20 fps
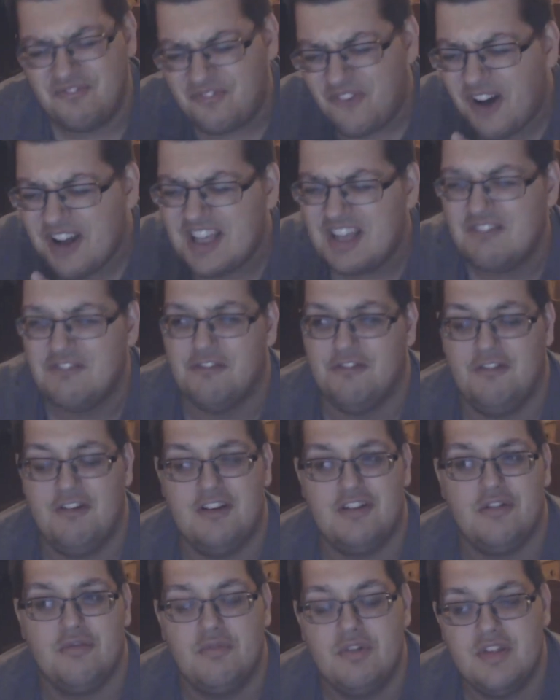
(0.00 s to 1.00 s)
fucking
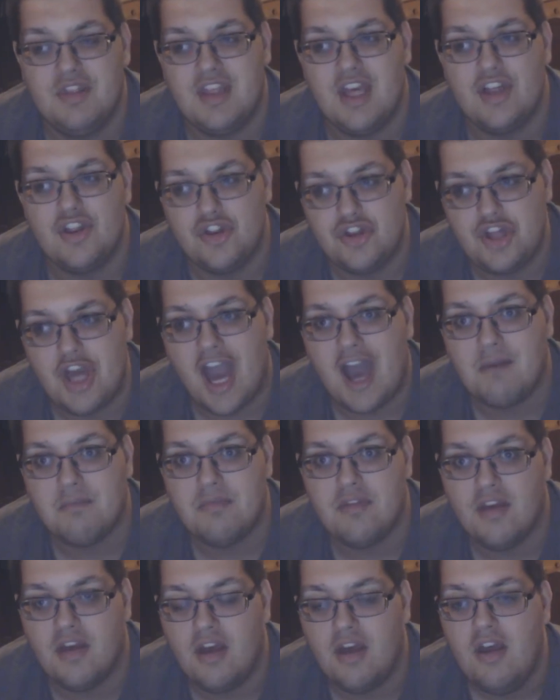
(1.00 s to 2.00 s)
fruition with this
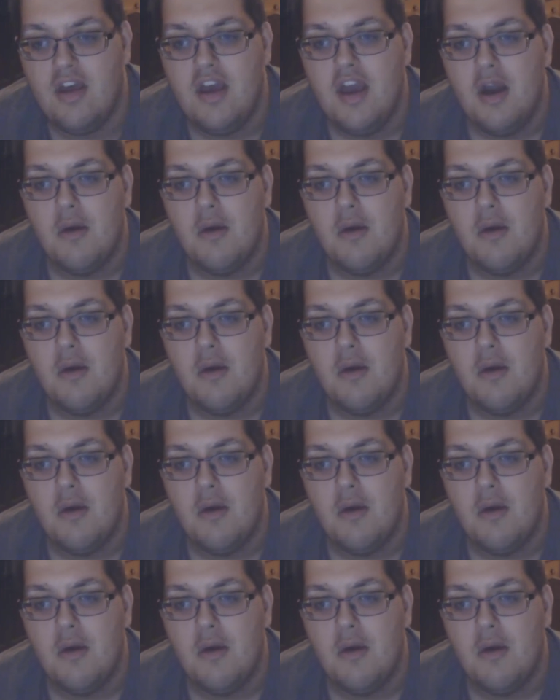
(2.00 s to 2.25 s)
chapter,